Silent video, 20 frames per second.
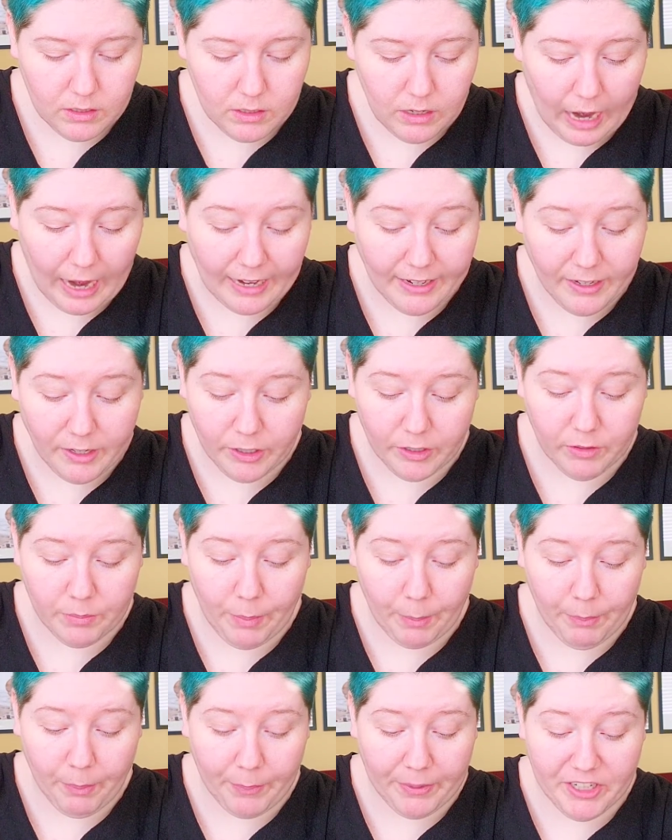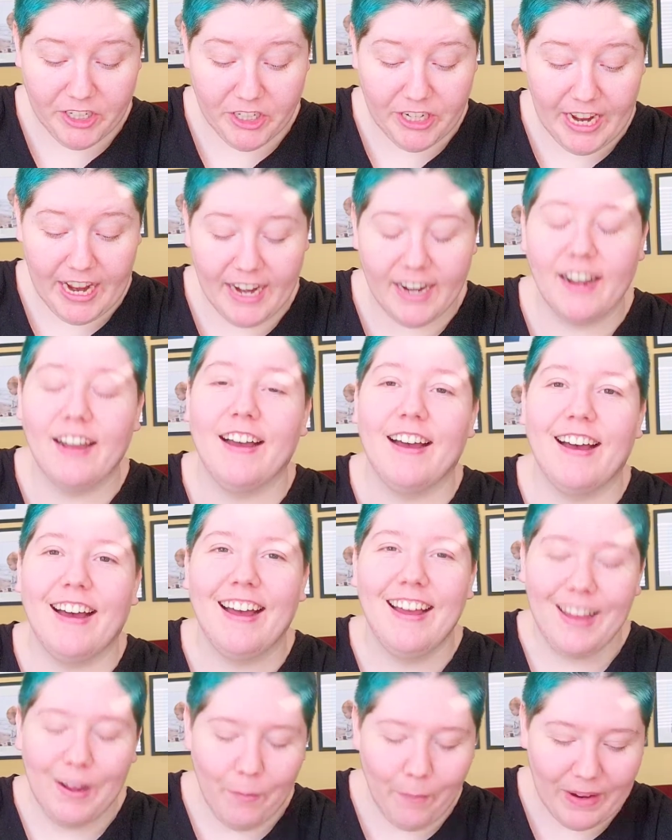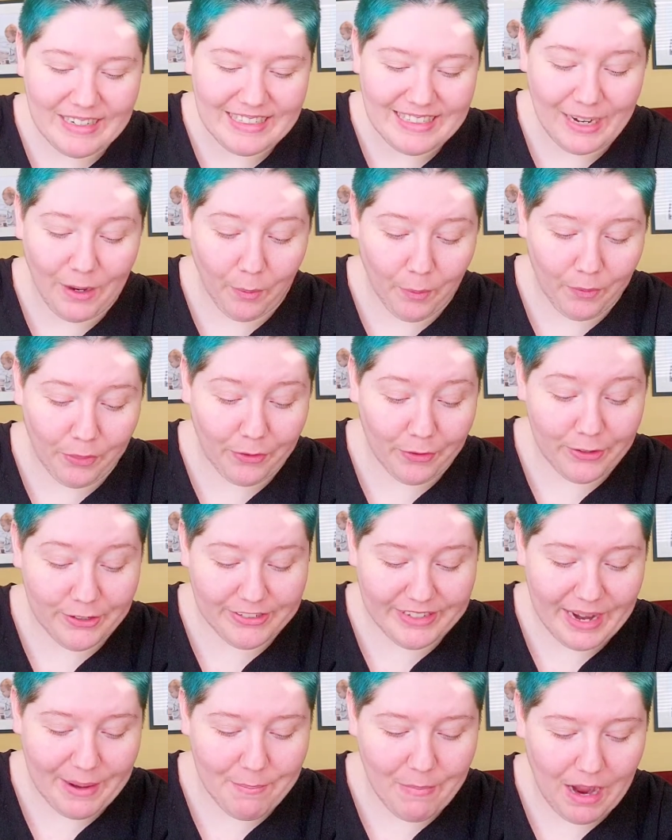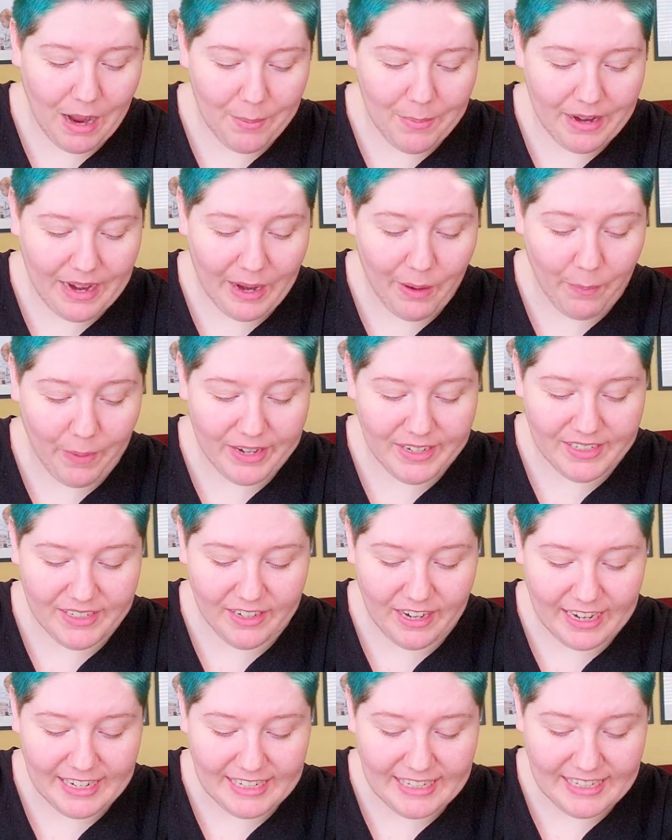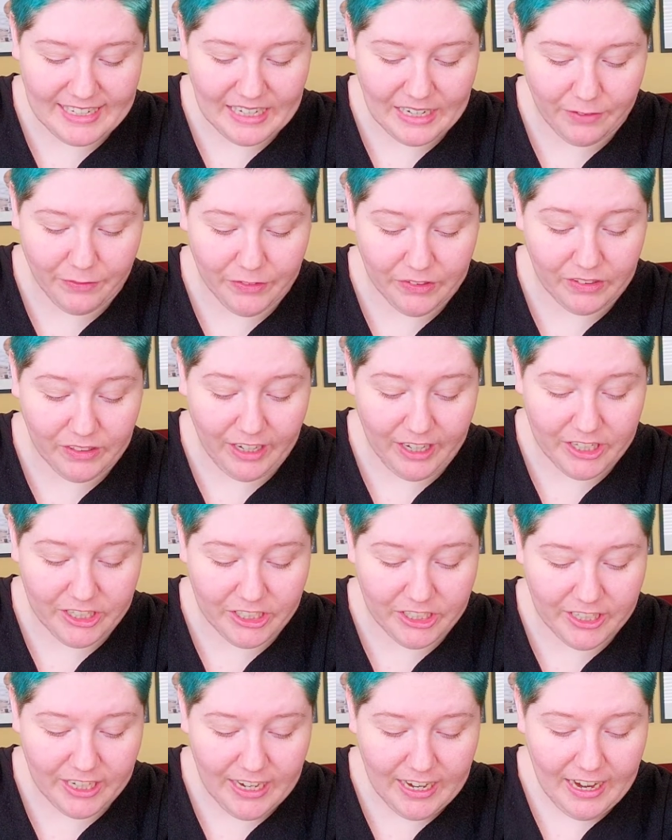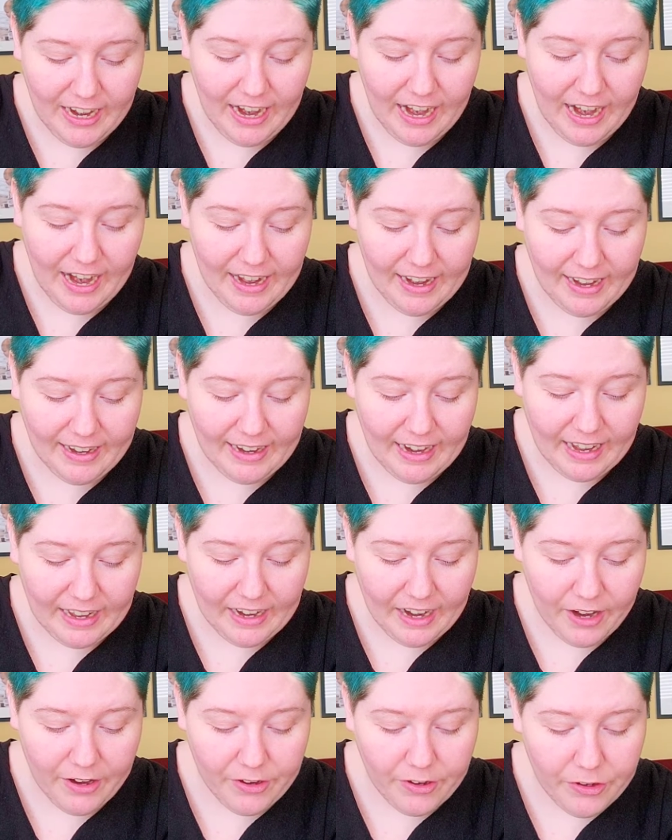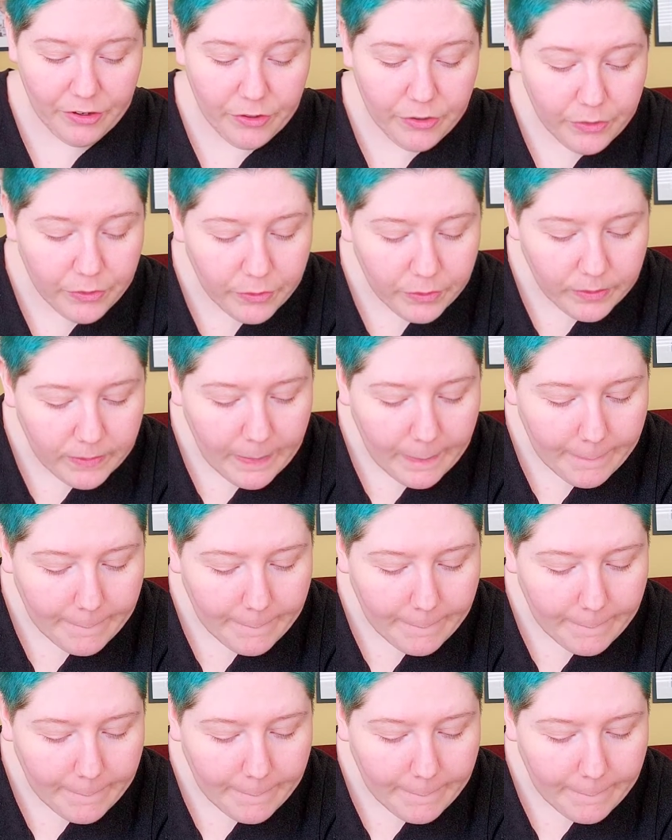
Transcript: I couldn't remember which day. Wednesday or Thursday, Mom and I went to IKEA for lunch, and I got a new